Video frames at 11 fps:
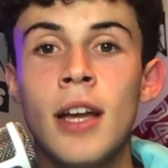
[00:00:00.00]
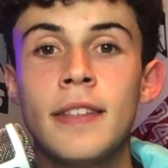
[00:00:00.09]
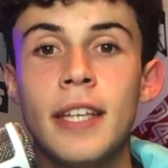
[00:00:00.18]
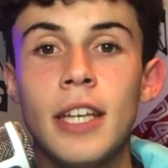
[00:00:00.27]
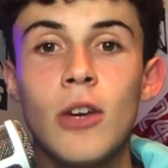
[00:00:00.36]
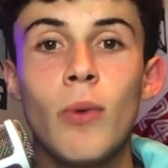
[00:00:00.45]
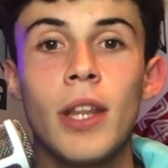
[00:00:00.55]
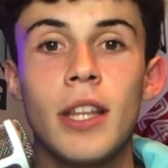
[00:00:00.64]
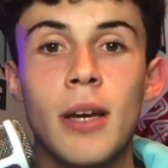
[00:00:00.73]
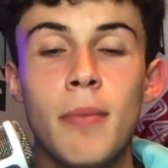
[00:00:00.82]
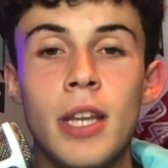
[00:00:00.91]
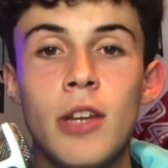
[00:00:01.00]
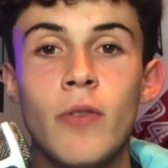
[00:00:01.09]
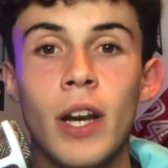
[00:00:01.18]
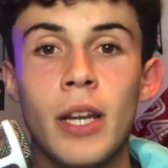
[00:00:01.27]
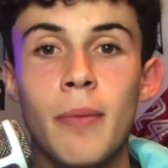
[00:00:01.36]
Take away the committee
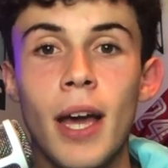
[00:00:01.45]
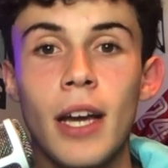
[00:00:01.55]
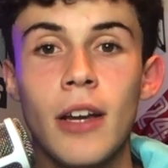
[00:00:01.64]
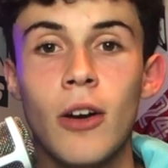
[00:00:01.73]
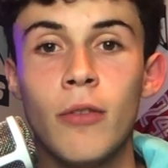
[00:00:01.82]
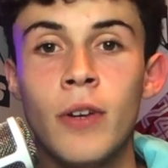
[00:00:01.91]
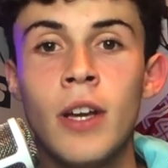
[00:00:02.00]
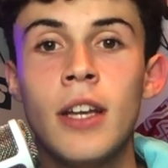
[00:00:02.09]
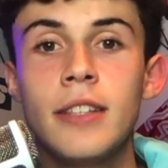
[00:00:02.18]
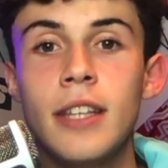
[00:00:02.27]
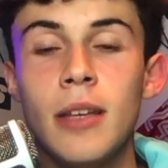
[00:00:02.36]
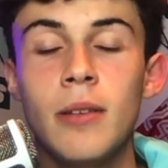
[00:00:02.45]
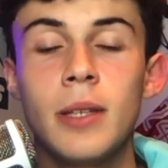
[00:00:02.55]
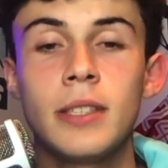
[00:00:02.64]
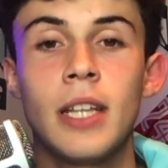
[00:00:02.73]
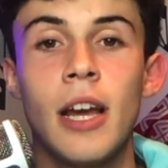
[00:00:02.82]
running back of
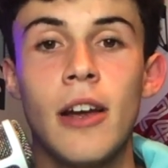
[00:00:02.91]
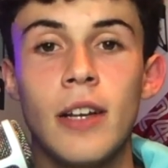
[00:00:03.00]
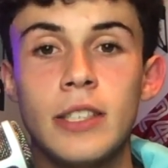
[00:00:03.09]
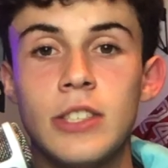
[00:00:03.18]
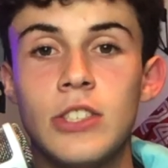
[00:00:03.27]
Damian Harris,